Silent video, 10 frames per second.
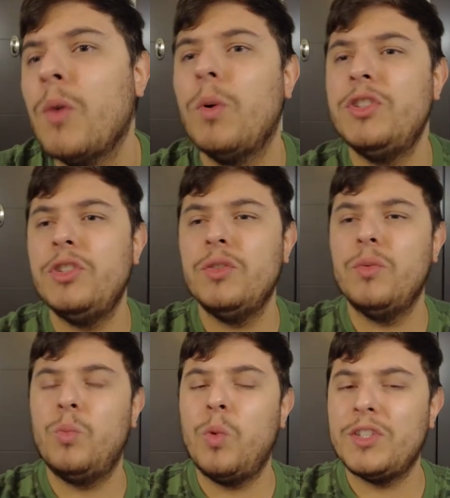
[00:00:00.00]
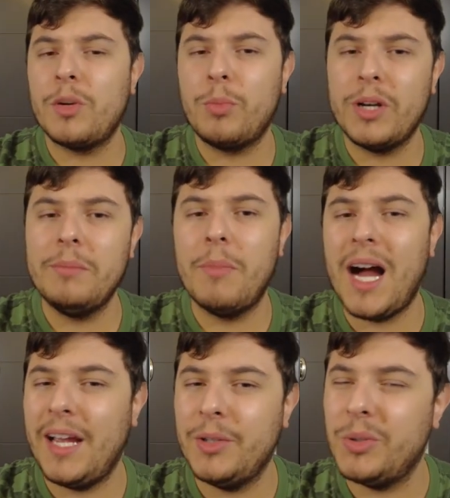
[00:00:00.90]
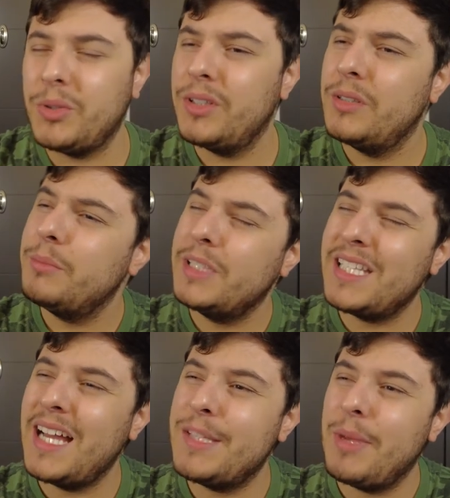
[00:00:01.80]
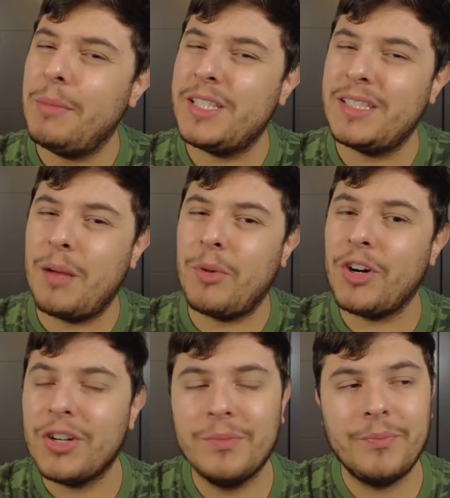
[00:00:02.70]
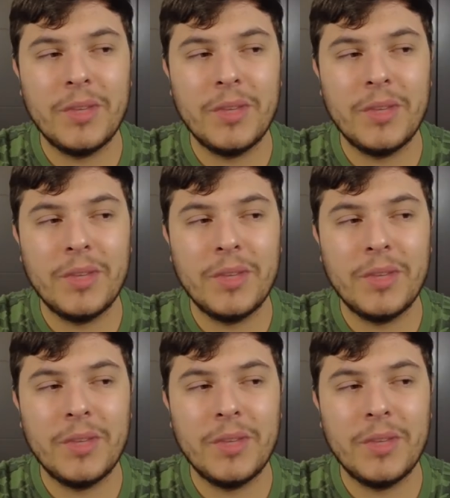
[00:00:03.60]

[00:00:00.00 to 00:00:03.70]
which which are pretty mild, besides maybe summer.